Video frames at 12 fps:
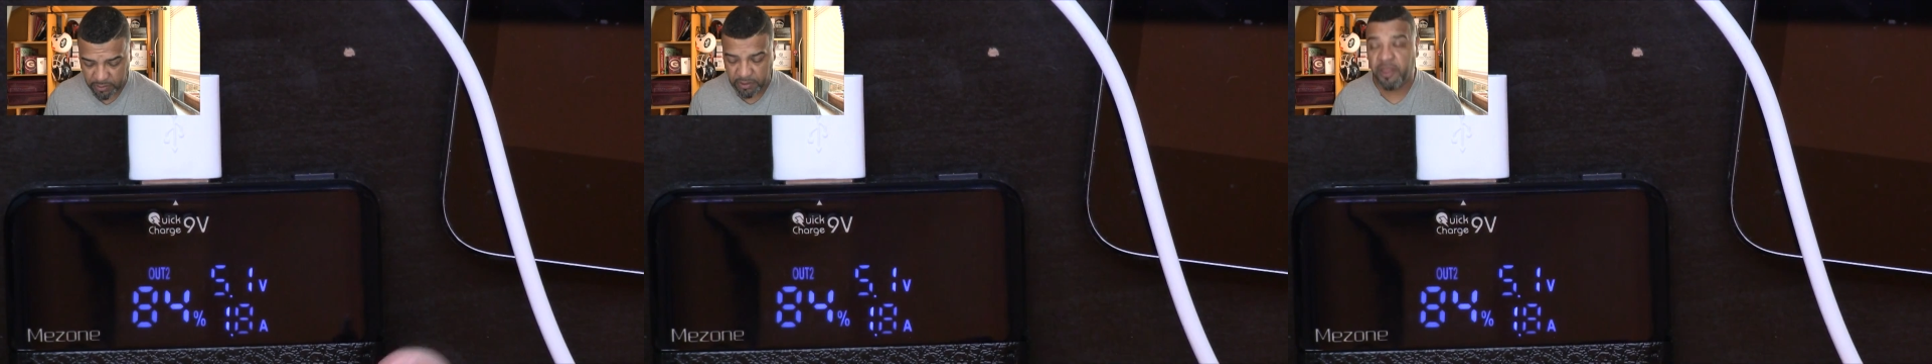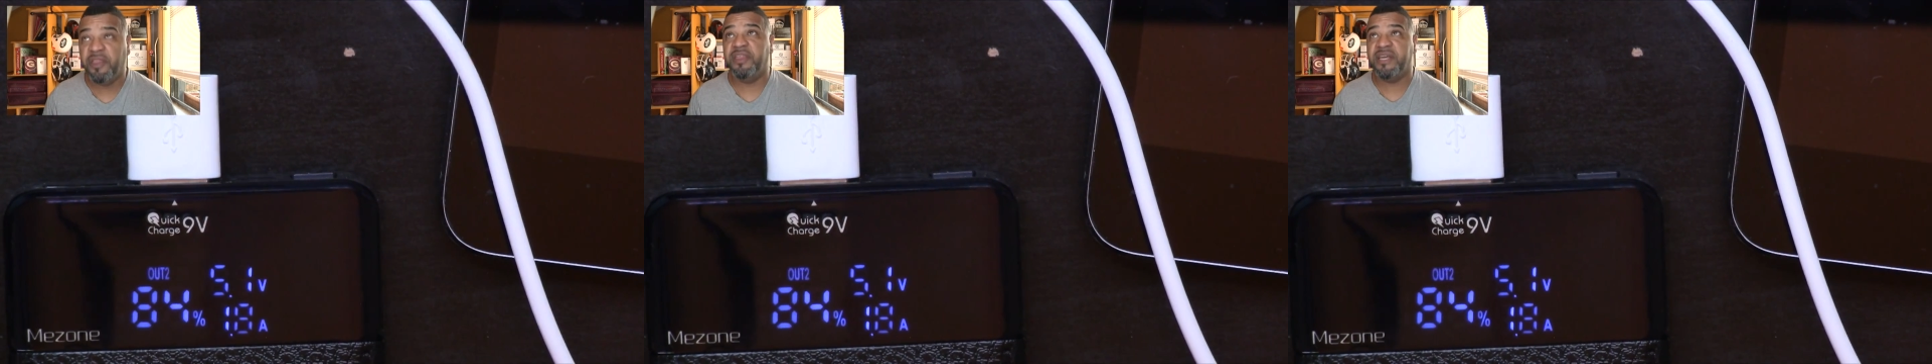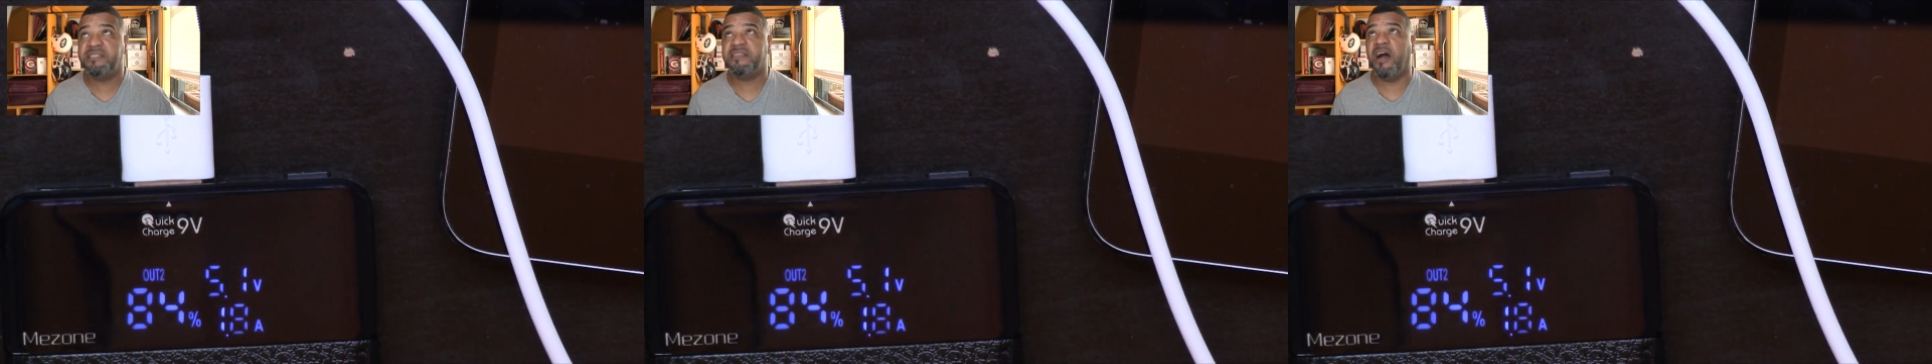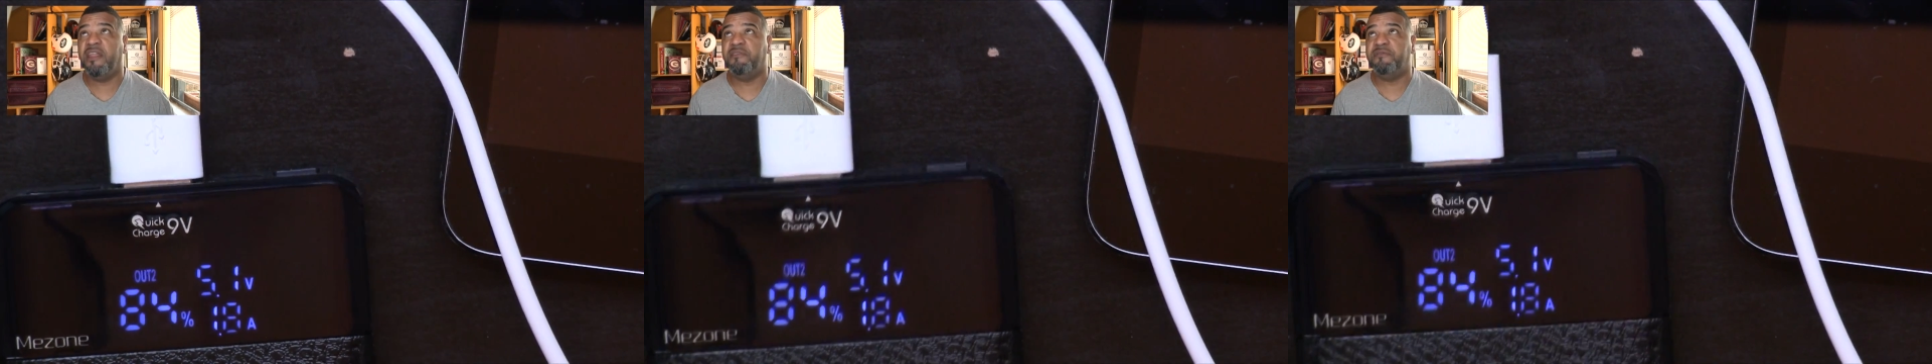this
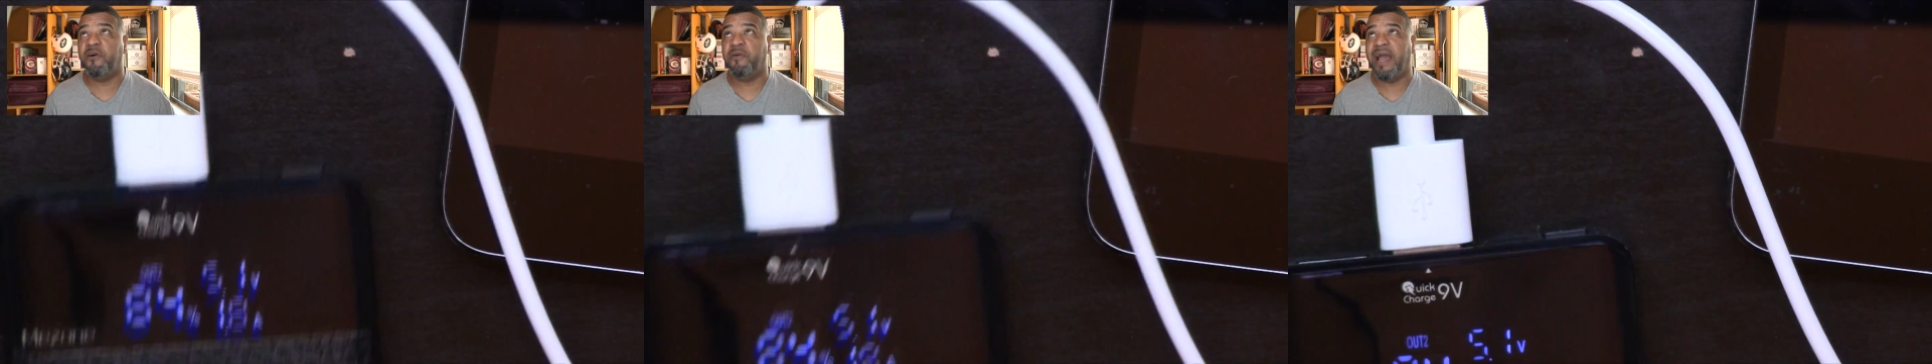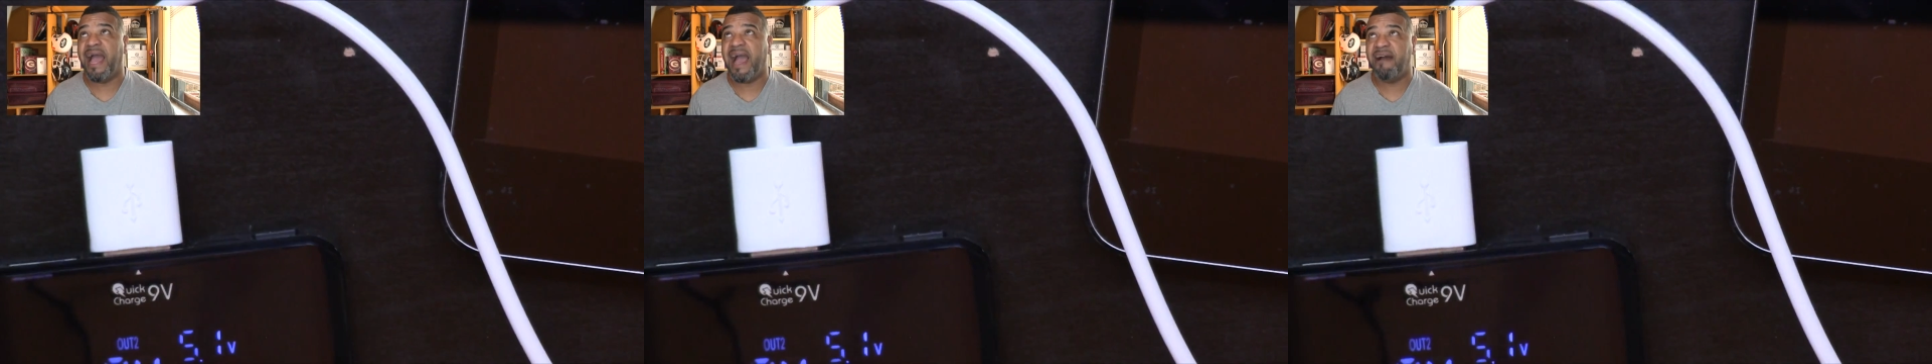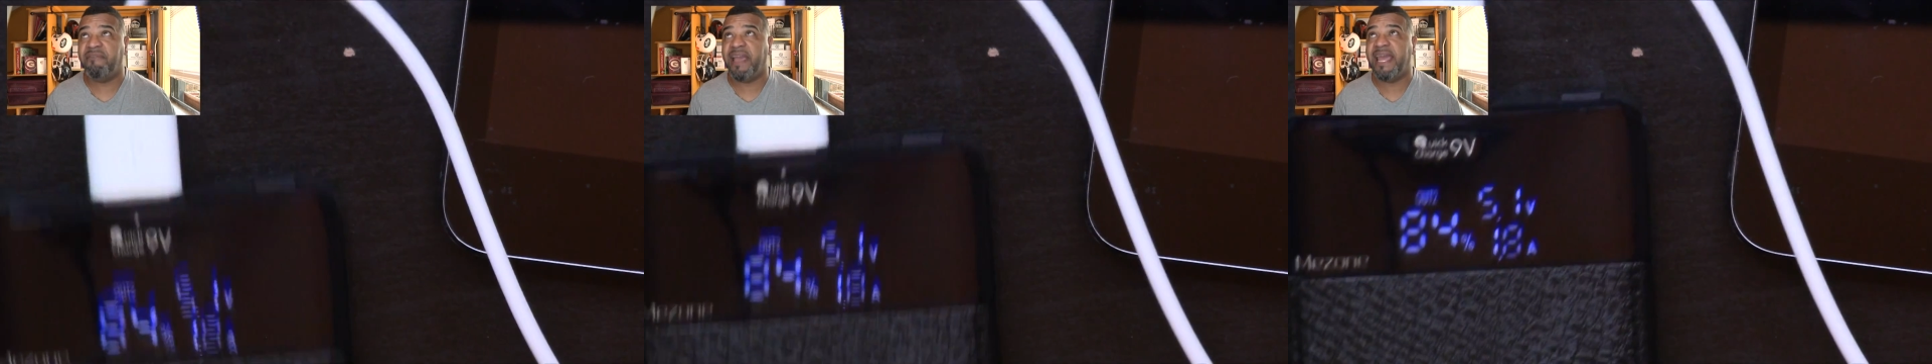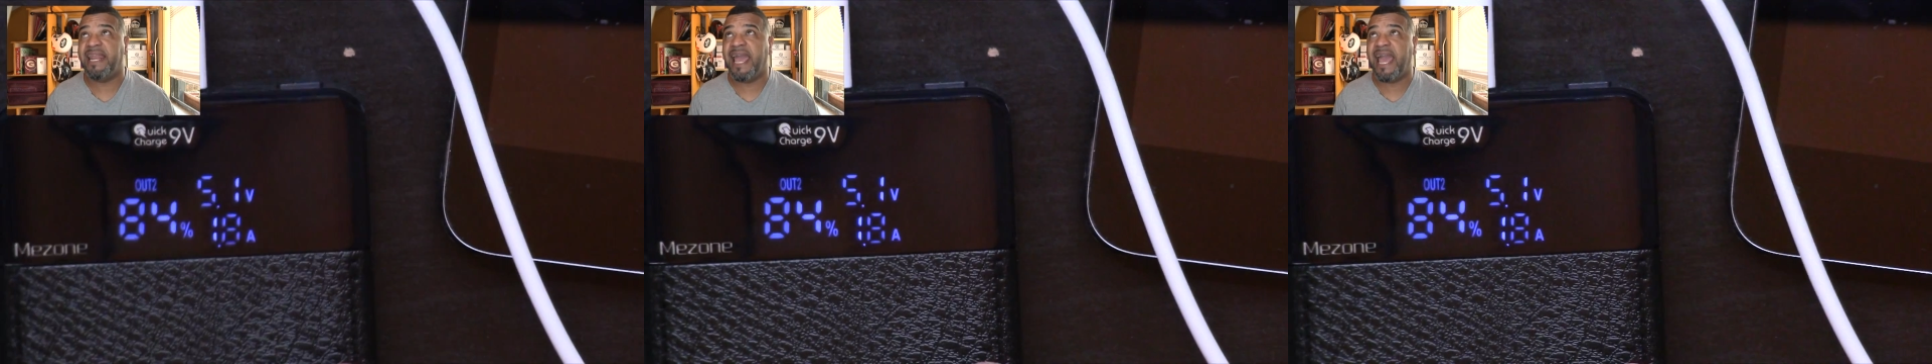other phone? I have
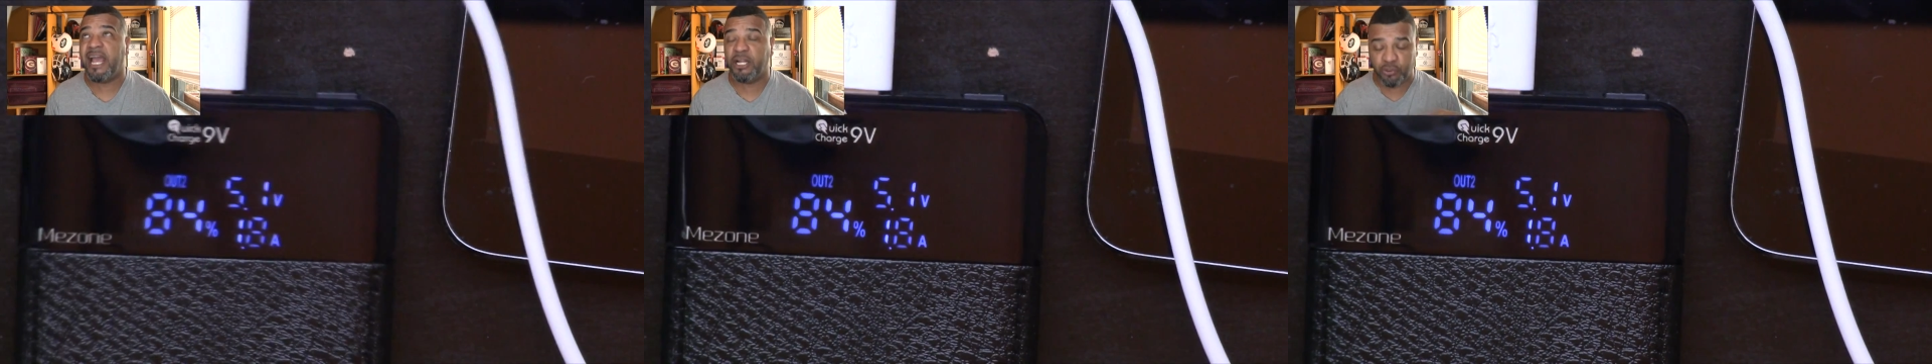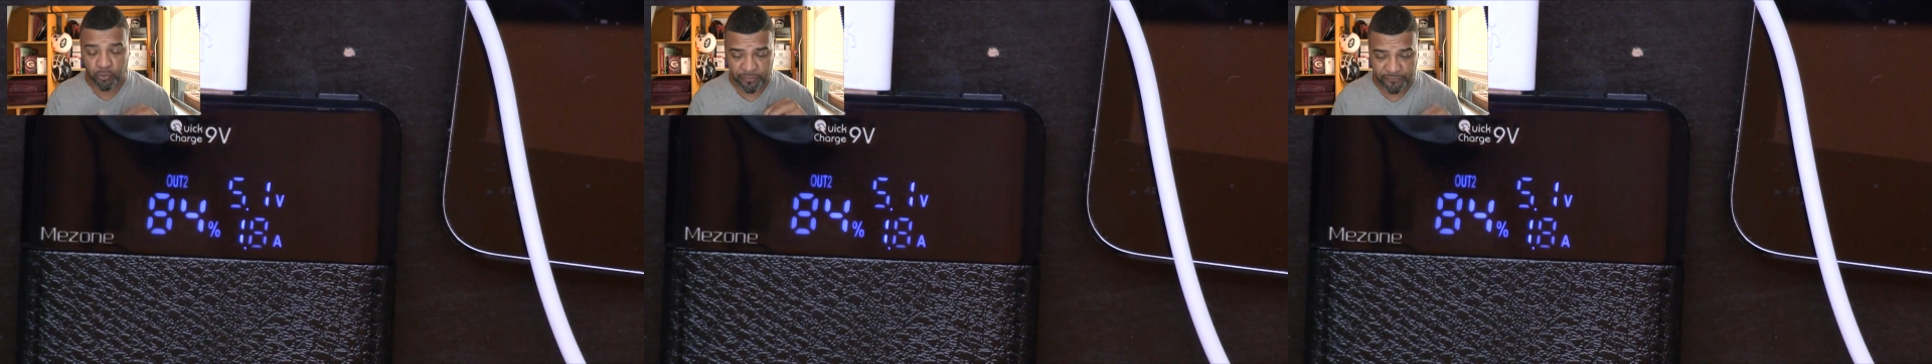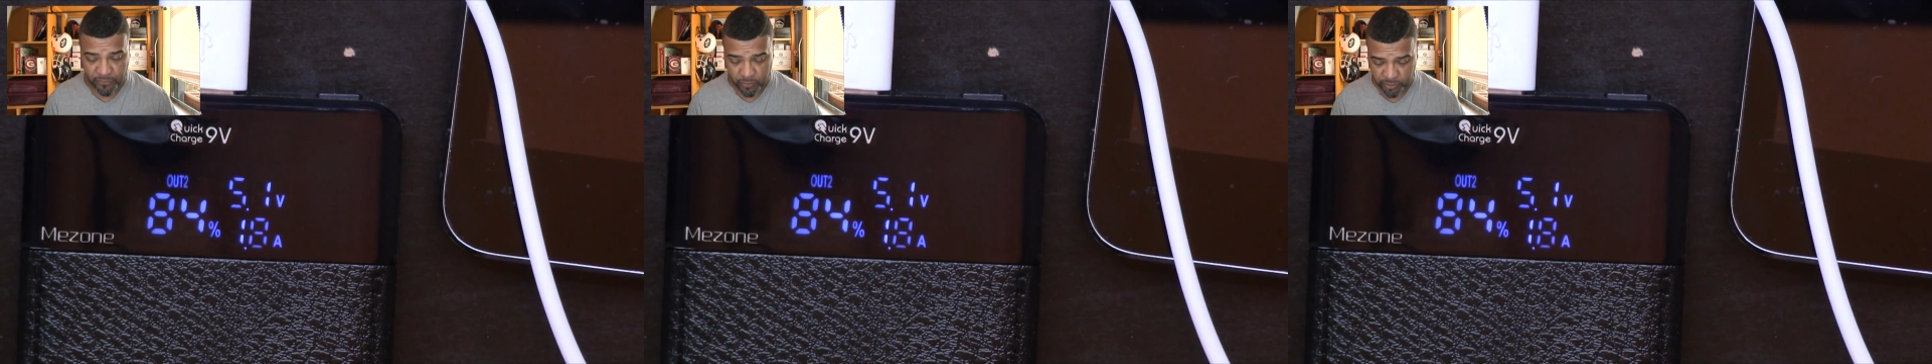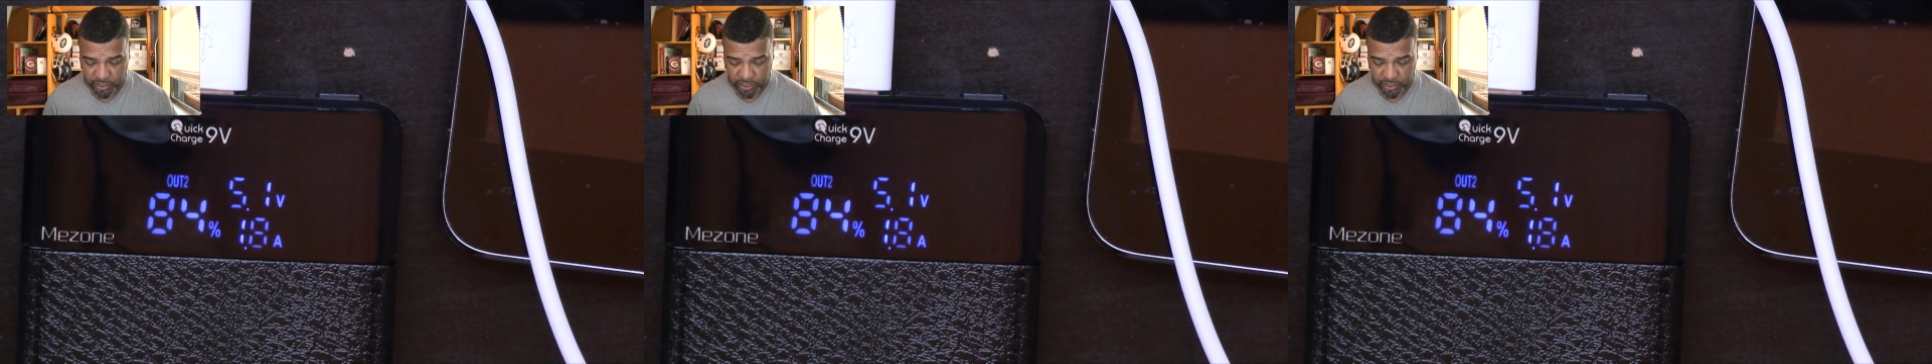an Android phone